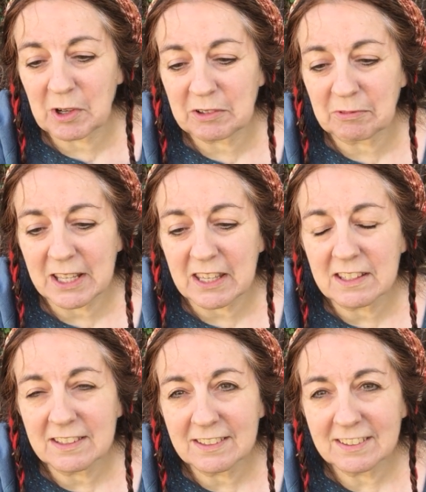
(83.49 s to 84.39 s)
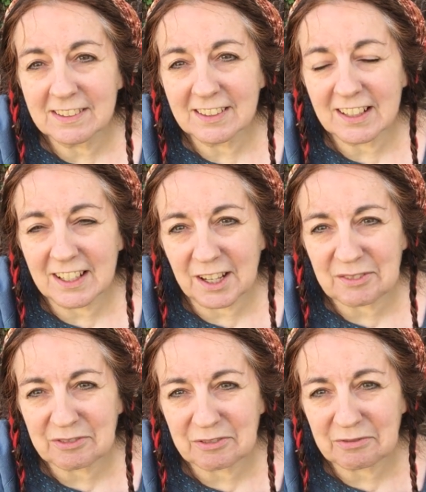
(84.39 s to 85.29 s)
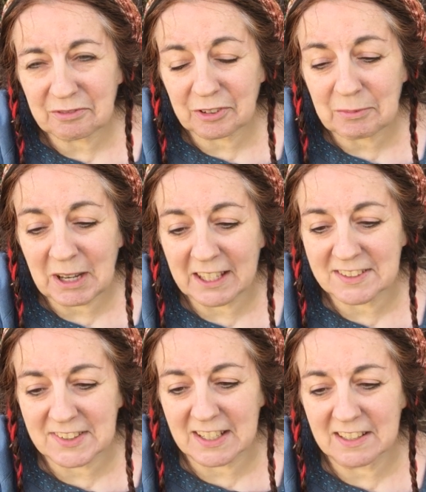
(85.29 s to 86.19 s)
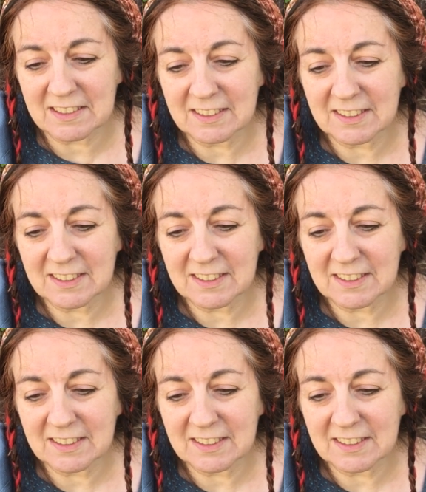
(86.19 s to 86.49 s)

weren't we? Love from Lexie.